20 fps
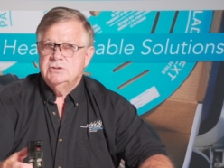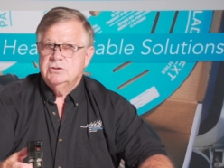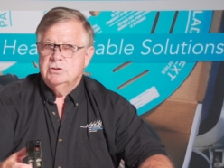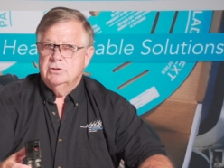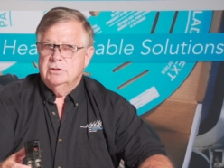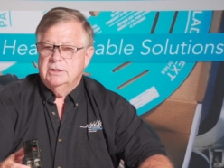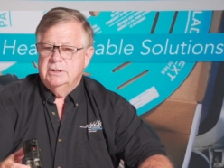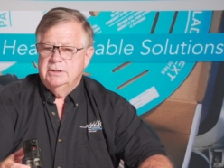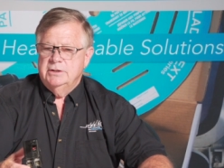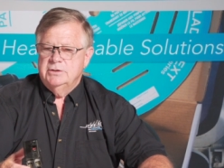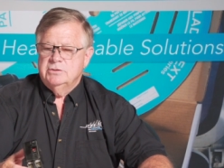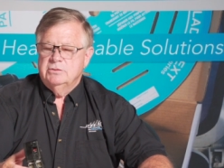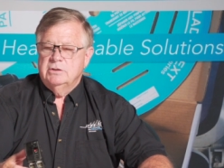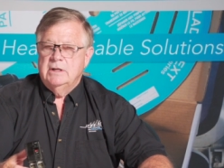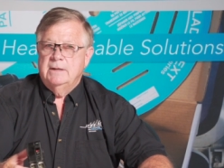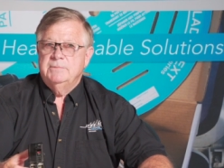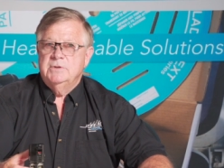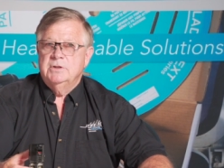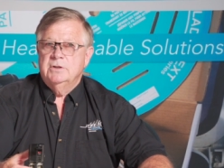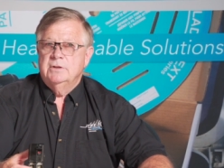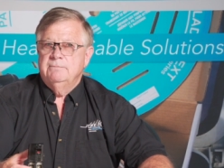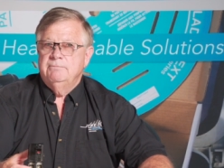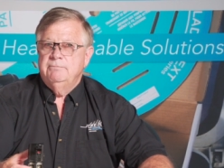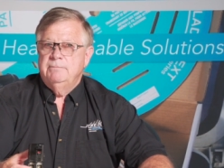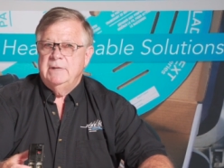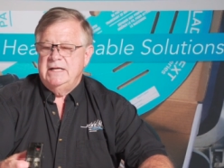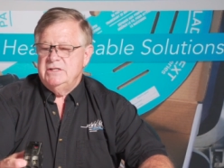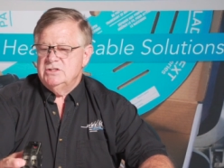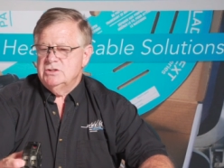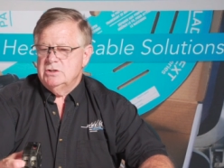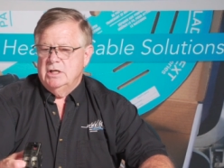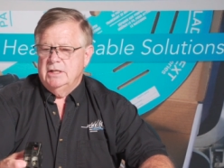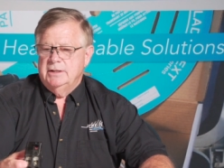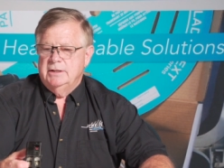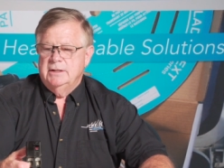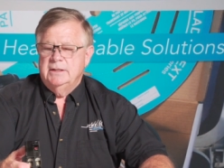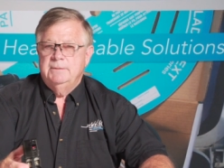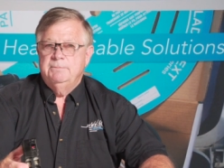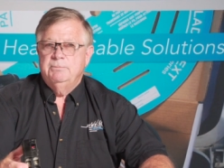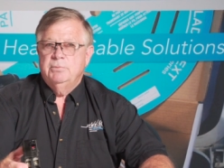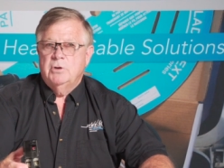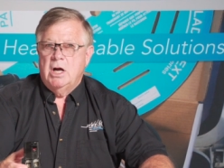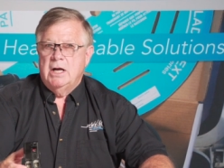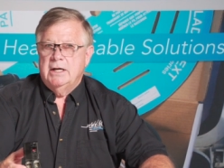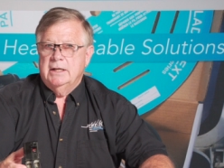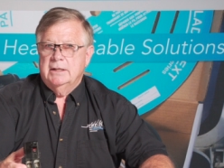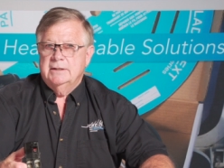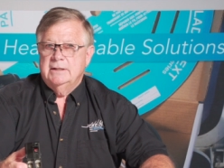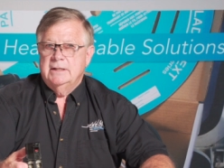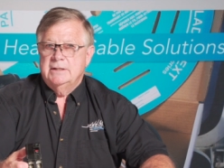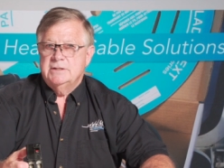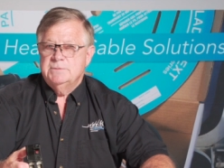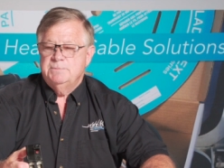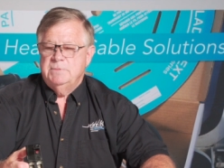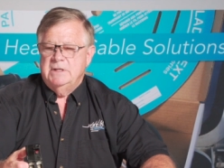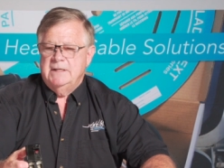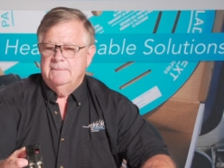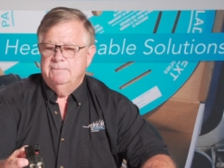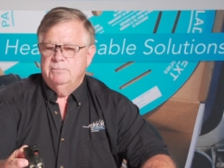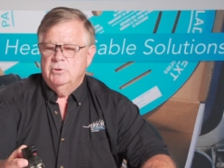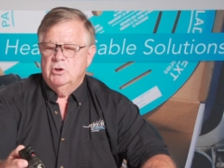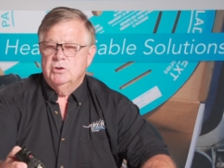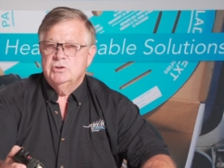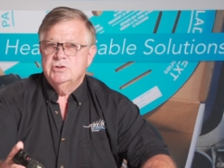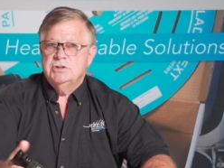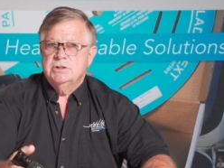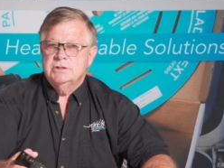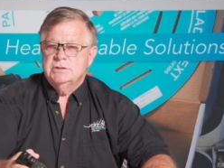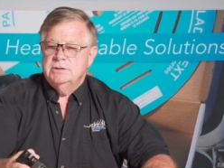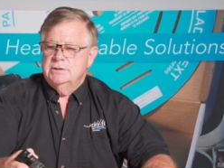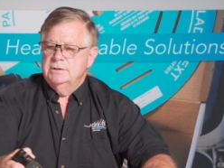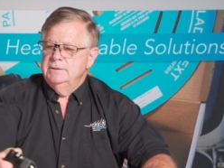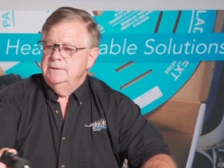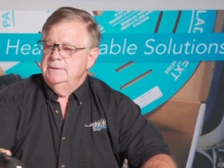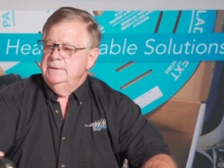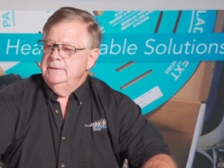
circuit interrupter based on the product that's being purchased.